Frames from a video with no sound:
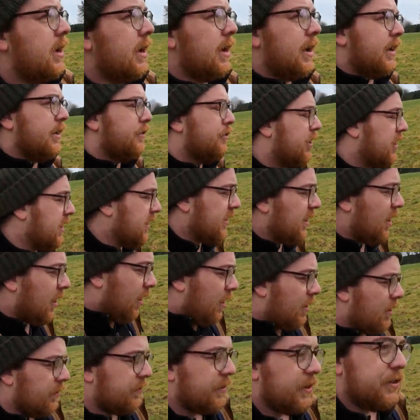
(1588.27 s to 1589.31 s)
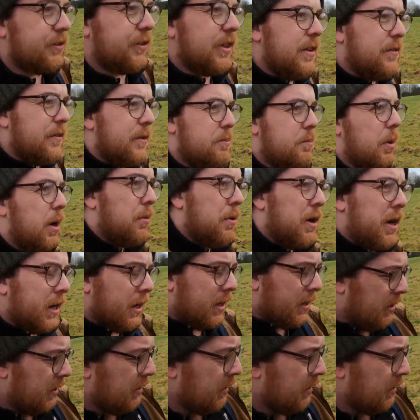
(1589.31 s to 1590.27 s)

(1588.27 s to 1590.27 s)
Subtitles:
And right at the heart of it's David Bowie.